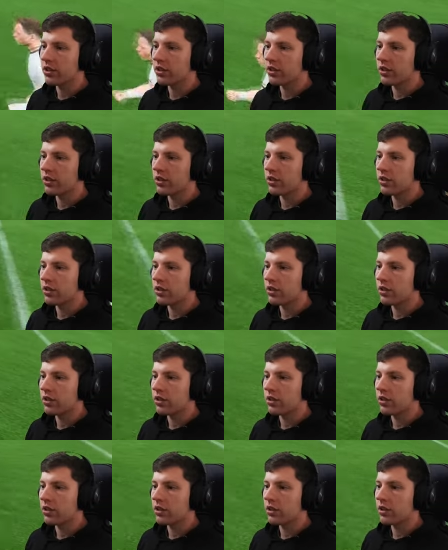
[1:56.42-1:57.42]

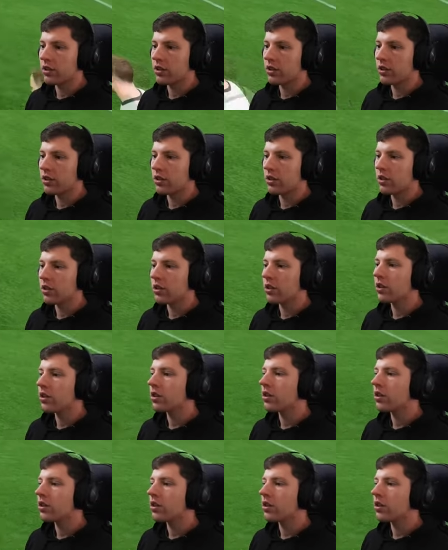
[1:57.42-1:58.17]
Nobody speaks.